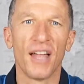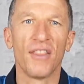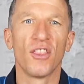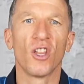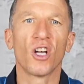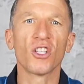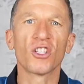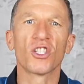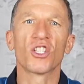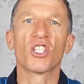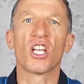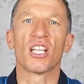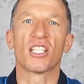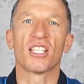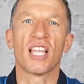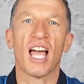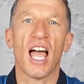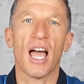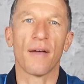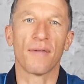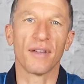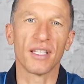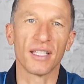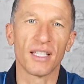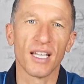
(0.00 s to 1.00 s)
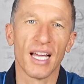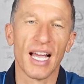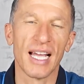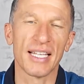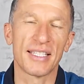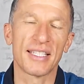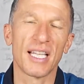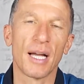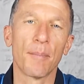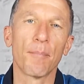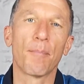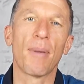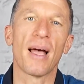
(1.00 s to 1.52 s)
and not just have it
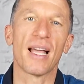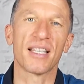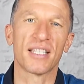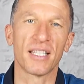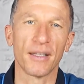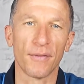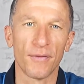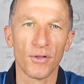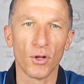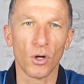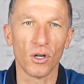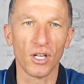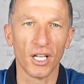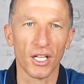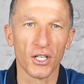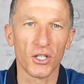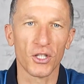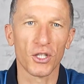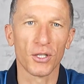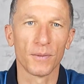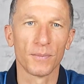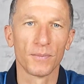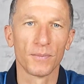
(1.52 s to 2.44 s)
as some passive knowledge.